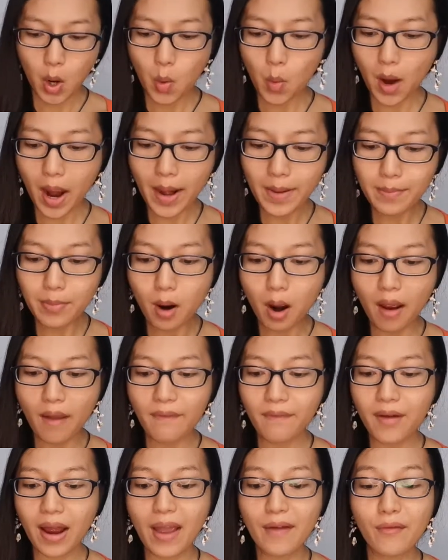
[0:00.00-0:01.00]

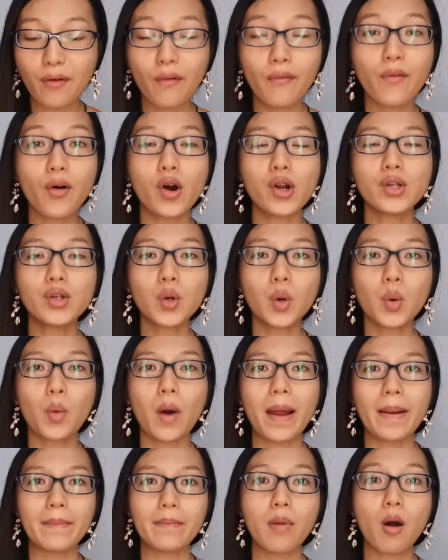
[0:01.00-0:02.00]
1.544 to
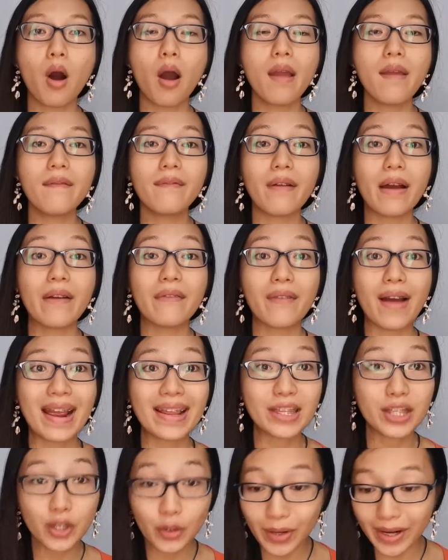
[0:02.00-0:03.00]

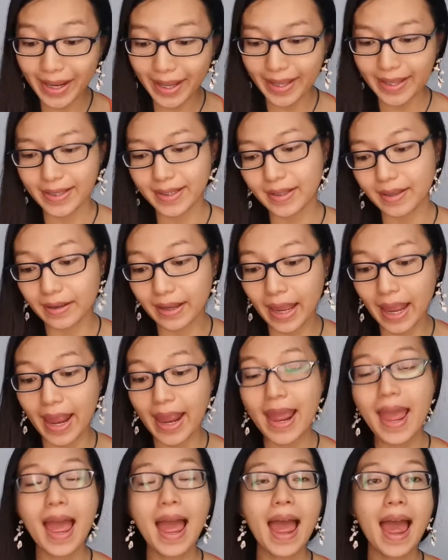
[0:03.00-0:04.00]
1.553
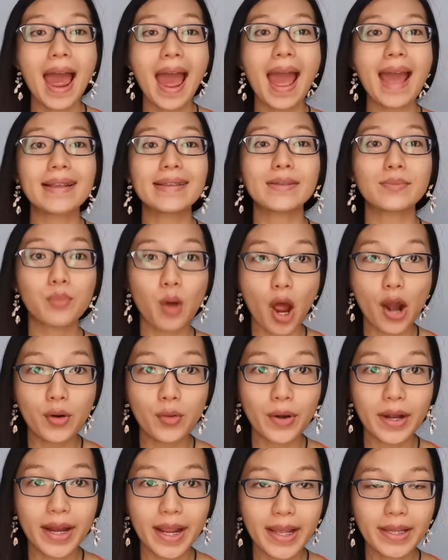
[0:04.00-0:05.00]
okay as spot
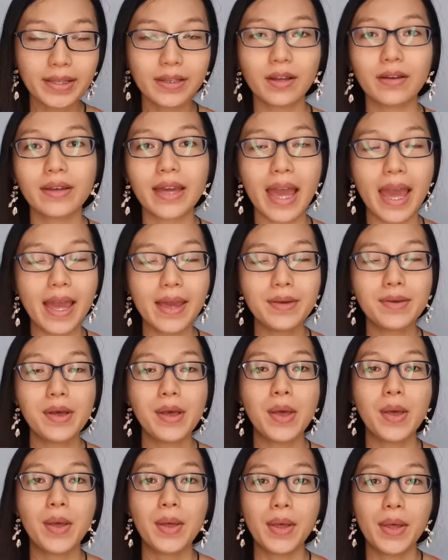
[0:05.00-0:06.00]
reading okay
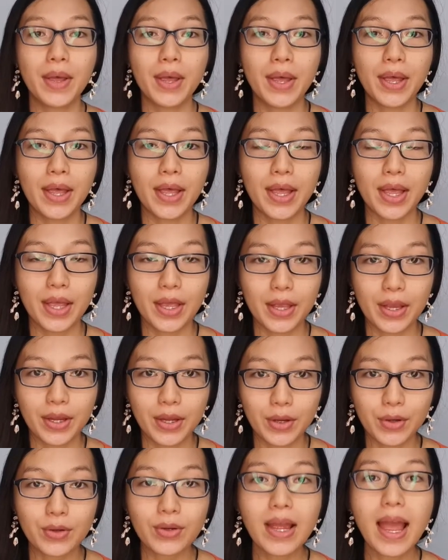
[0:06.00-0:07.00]

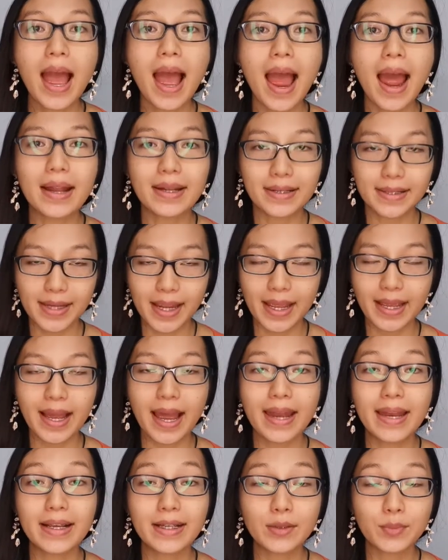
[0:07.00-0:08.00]
you can take
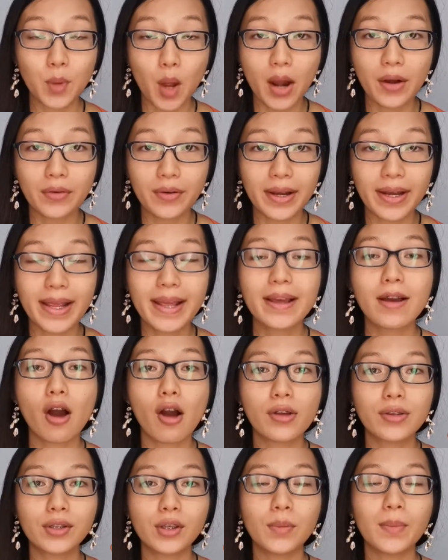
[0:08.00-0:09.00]
under spot reading
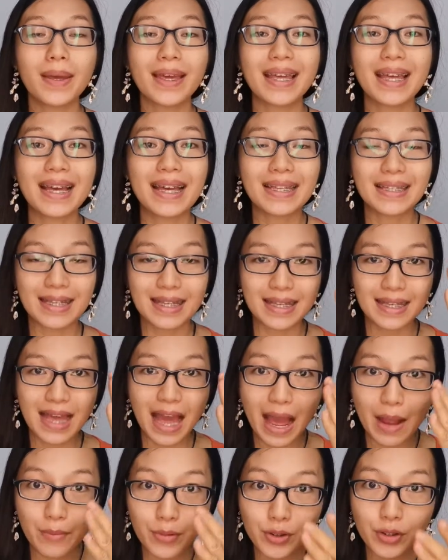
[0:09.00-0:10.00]
also because the
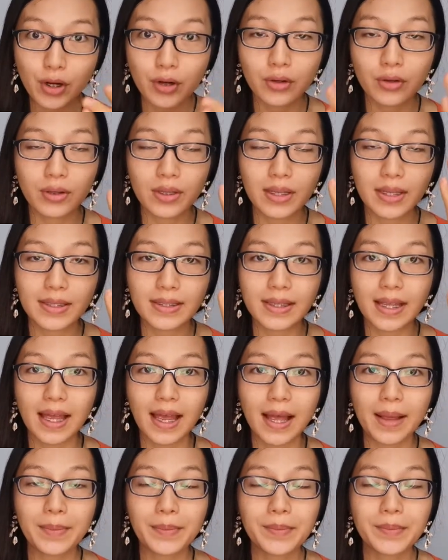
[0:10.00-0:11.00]
cabochon is
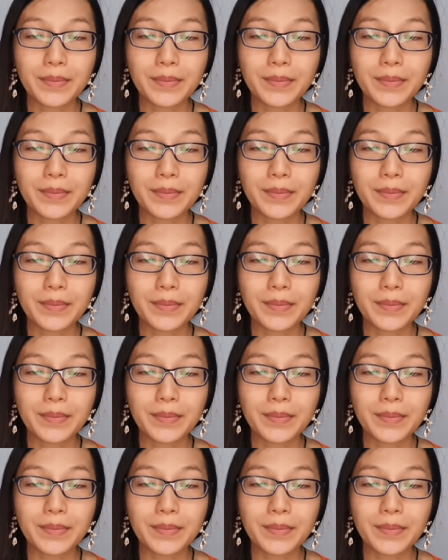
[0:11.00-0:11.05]
a